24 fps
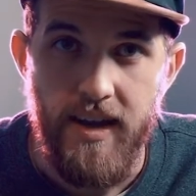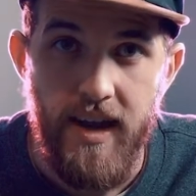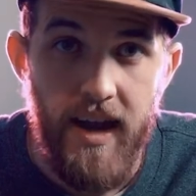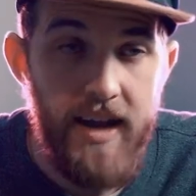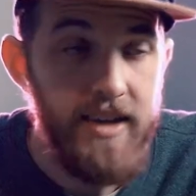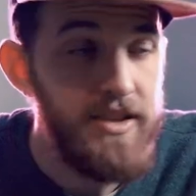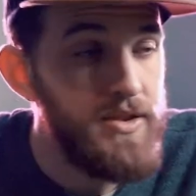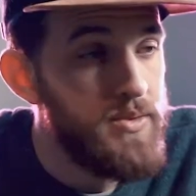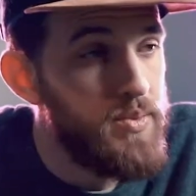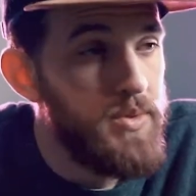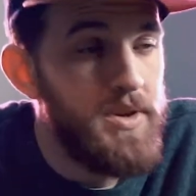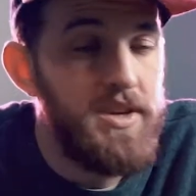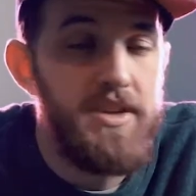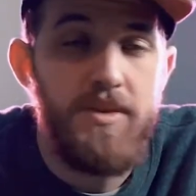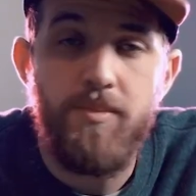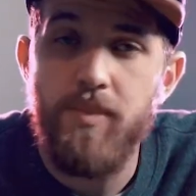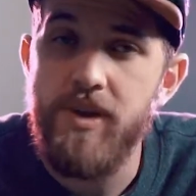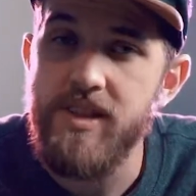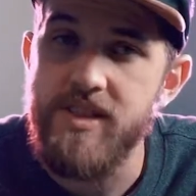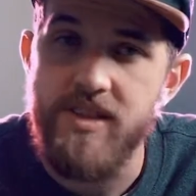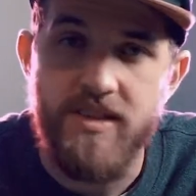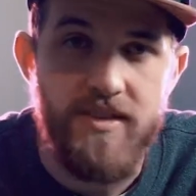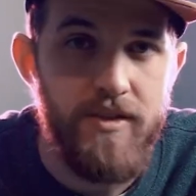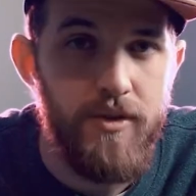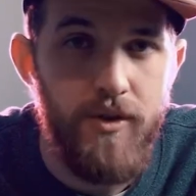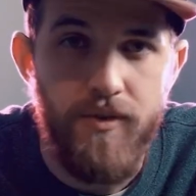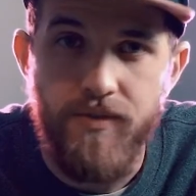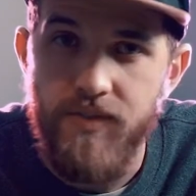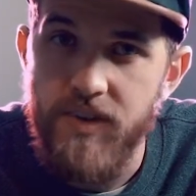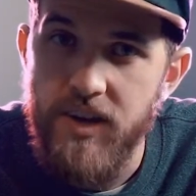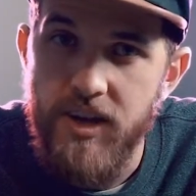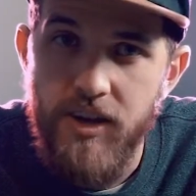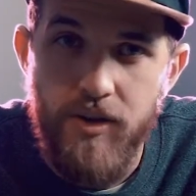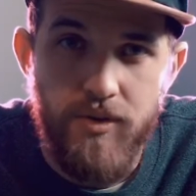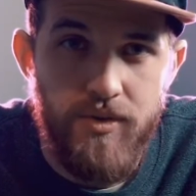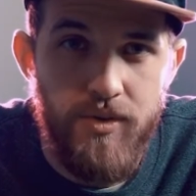And I just wanted to make this little
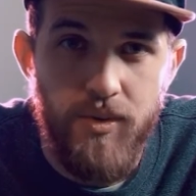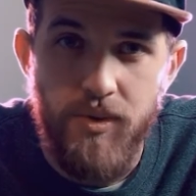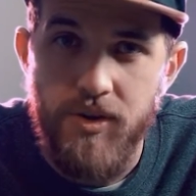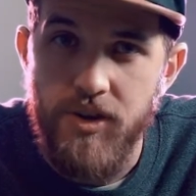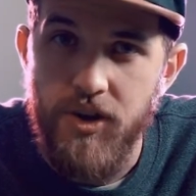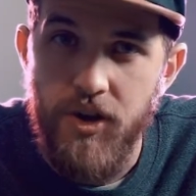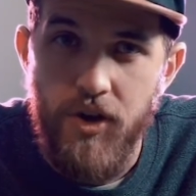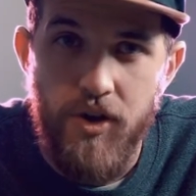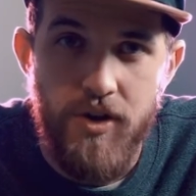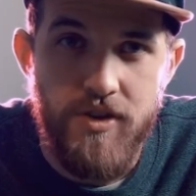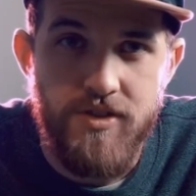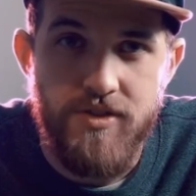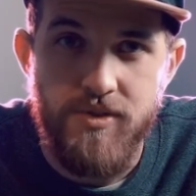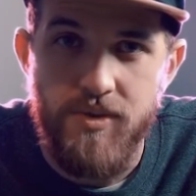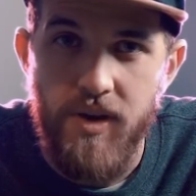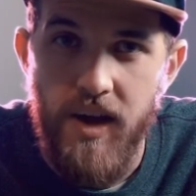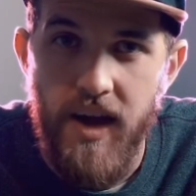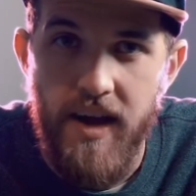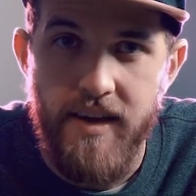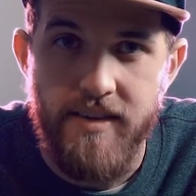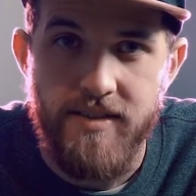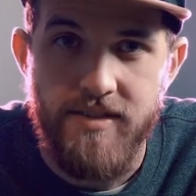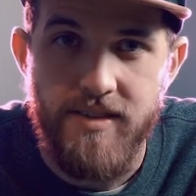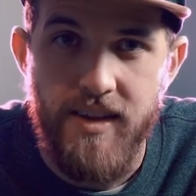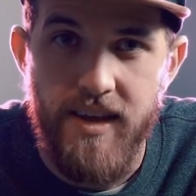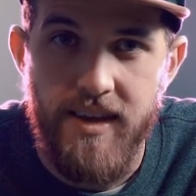video to encourage you guys.